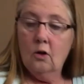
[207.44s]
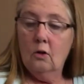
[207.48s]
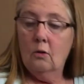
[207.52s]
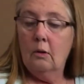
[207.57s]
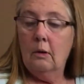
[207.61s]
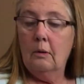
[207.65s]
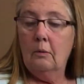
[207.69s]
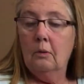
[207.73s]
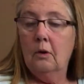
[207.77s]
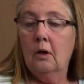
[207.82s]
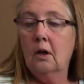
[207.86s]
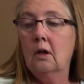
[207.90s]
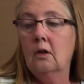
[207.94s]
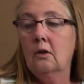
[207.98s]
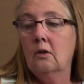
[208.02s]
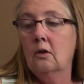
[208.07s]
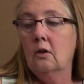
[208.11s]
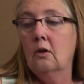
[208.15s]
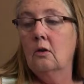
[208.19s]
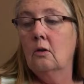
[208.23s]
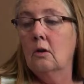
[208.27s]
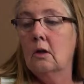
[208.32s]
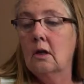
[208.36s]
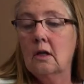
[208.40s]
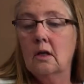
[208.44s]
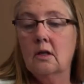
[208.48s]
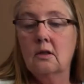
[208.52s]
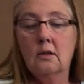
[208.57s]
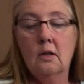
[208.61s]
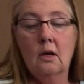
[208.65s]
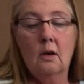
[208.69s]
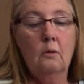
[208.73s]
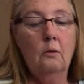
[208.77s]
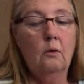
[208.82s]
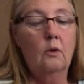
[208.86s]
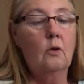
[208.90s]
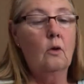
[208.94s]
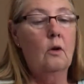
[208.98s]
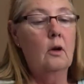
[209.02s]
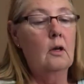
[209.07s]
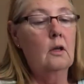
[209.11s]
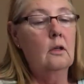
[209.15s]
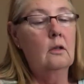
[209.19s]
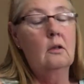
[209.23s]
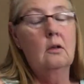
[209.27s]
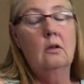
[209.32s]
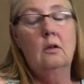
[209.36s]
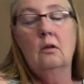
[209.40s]
what we're going to do is we're
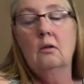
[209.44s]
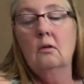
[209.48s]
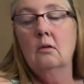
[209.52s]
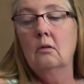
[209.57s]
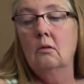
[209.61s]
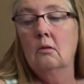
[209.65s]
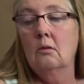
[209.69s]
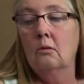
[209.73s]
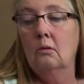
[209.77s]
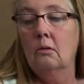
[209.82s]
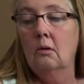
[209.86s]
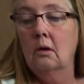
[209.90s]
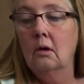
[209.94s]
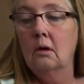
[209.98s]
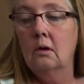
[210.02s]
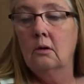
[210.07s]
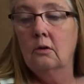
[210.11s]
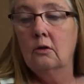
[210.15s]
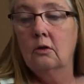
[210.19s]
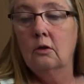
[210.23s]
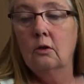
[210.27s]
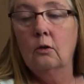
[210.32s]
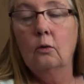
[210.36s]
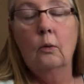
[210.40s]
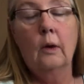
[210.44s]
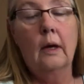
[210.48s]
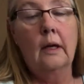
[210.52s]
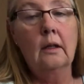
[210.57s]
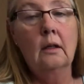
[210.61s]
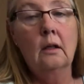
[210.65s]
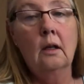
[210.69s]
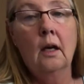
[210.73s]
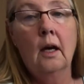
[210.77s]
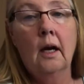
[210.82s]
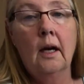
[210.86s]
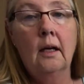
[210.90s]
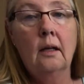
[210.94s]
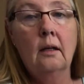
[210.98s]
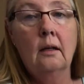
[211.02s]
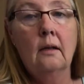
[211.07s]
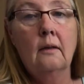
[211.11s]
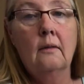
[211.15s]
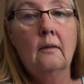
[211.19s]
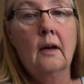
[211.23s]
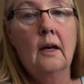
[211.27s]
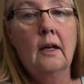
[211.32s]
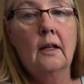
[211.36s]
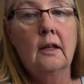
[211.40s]
going to do one
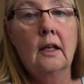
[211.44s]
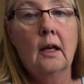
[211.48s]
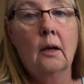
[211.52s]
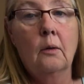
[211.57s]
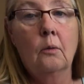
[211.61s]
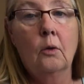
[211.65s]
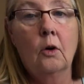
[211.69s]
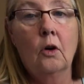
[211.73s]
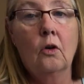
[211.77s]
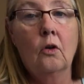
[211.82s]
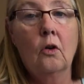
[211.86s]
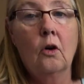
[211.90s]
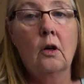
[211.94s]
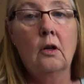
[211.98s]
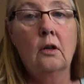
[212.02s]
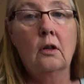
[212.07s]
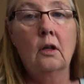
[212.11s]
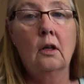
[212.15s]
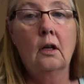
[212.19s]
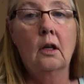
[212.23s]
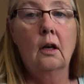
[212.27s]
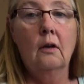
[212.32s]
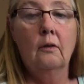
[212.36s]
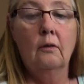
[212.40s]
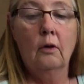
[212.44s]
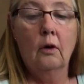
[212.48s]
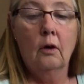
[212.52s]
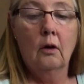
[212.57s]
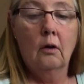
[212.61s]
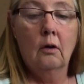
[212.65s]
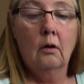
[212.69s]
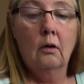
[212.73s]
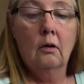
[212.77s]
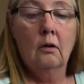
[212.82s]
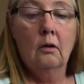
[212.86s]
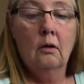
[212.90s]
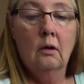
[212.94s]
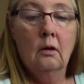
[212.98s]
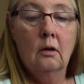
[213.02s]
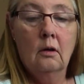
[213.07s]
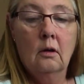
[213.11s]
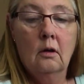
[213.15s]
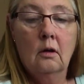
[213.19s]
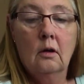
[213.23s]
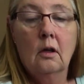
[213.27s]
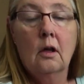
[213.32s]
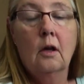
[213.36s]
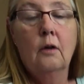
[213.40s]
cut, and then we're going to give her
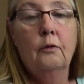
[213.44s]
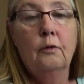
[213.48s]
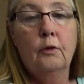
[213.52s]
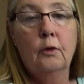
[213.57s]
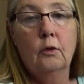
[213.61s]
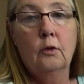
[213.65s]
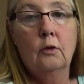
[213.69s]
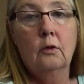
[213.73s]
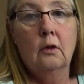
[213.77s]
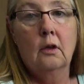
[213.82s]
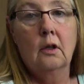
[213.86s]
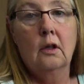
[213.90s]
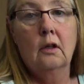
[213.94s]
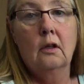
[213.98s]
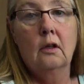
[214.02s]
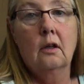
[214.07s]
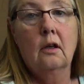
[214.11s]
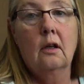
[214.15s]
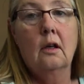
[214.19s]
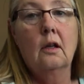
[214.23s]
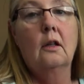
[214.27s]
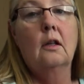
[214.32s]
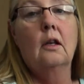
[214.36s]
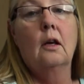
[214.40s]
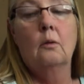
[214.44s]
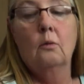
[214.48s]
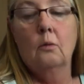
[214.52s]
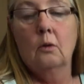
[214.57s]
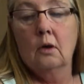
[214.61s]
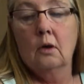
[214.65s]
a food treat. And